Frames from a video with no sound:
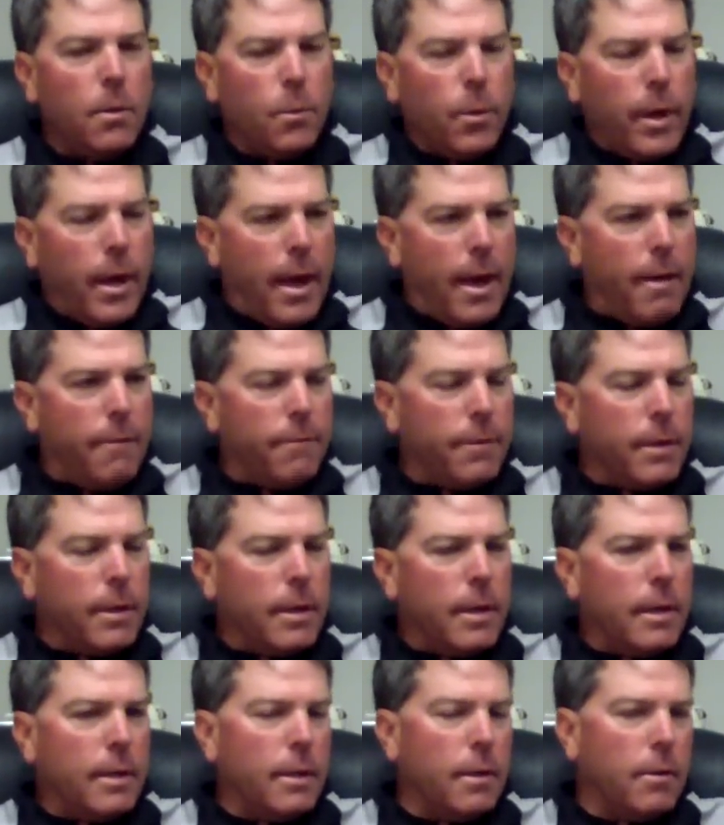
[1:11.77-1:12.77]
We have,
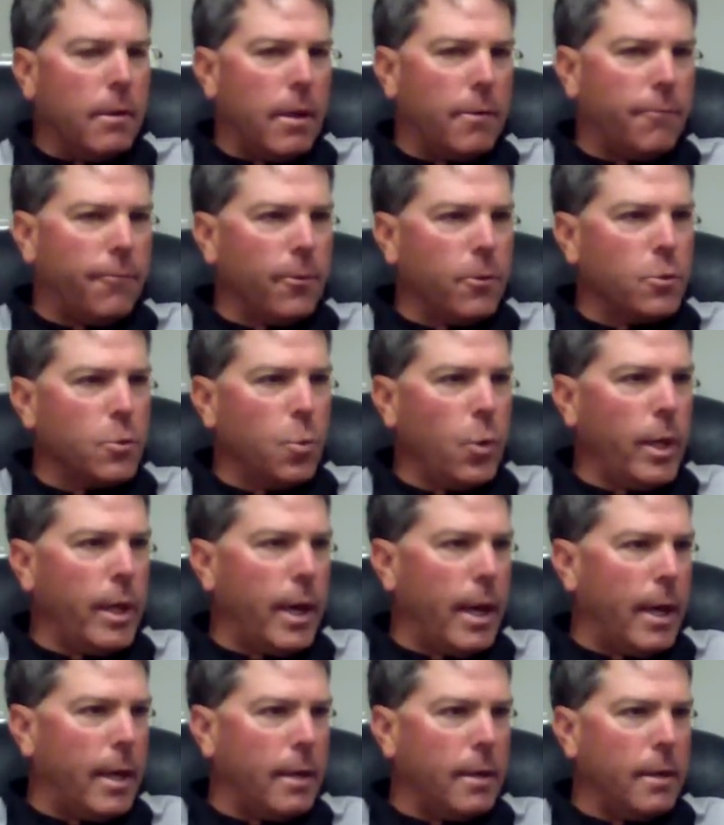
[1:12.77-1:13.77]
and that first
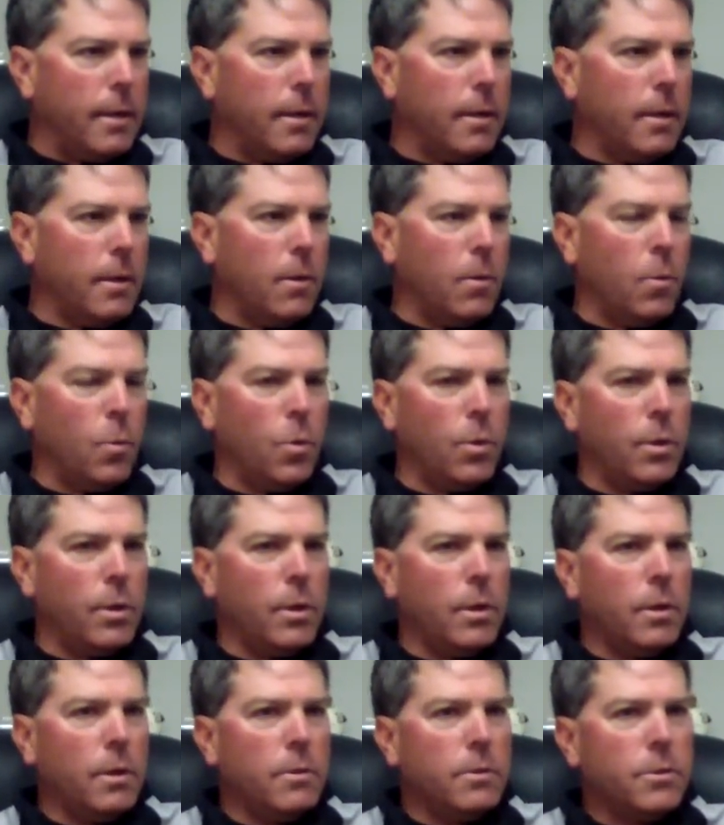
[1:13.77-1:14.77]
weekend,
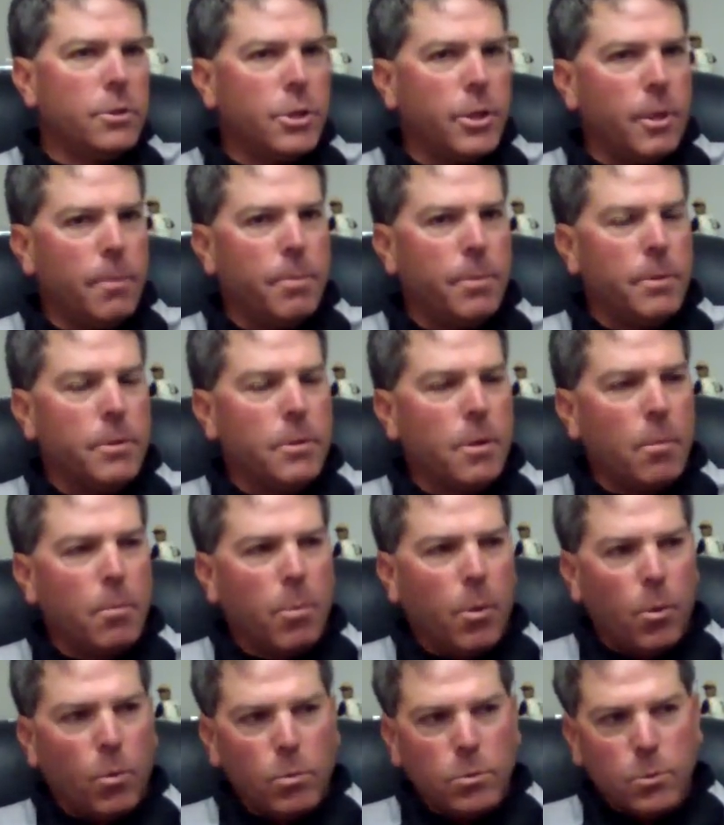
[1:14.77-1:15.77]
we shipped in some
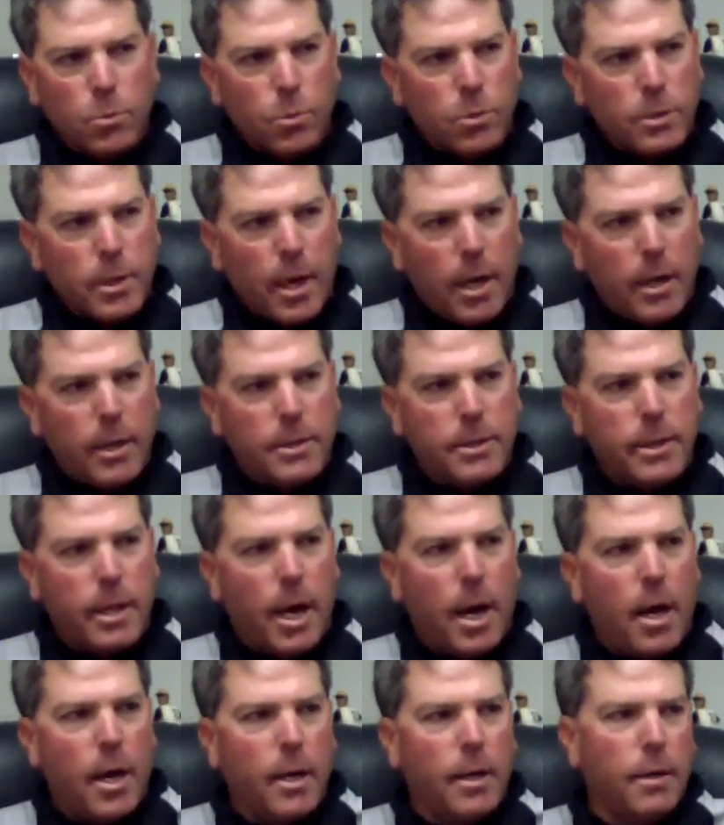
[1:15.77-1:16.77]
polls were as high as
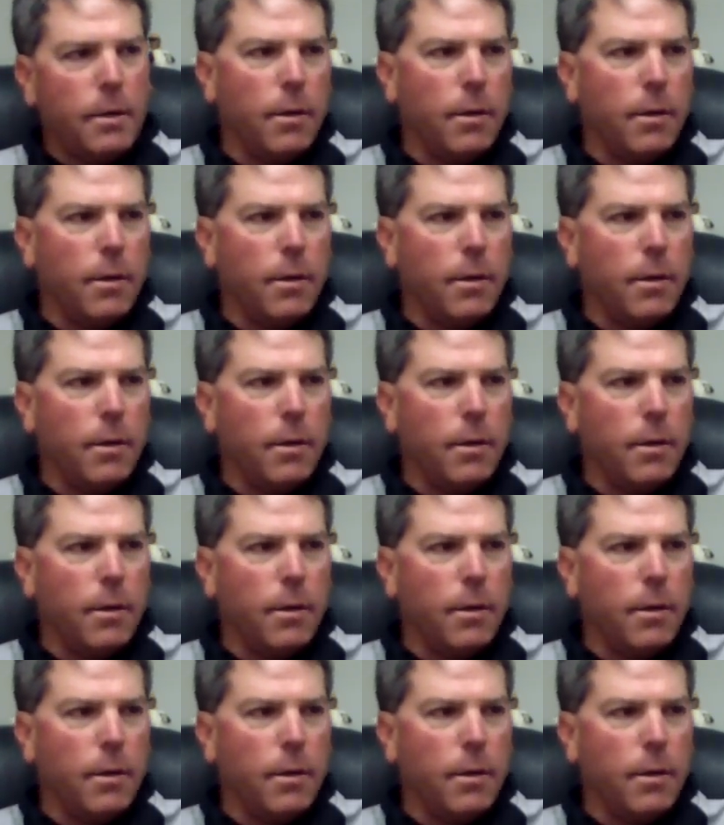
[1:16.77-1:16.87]
9.